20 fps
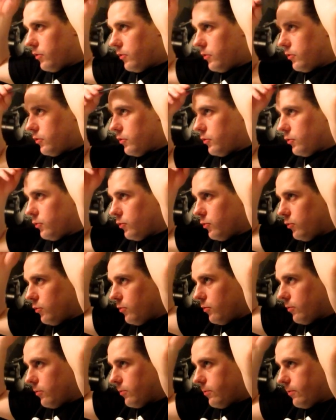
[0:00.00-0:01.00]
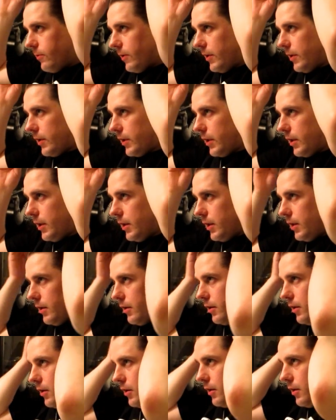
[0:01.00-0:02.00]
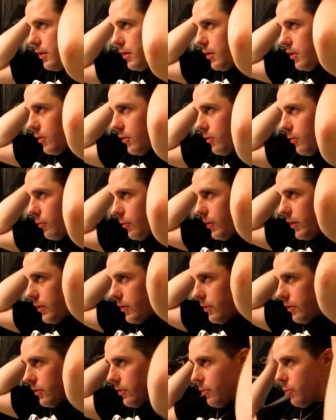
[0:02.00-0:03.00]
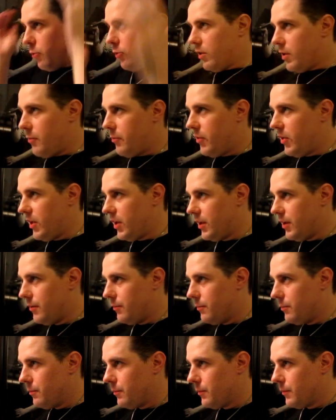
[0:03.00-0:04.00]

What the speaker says: too finicky with the primping,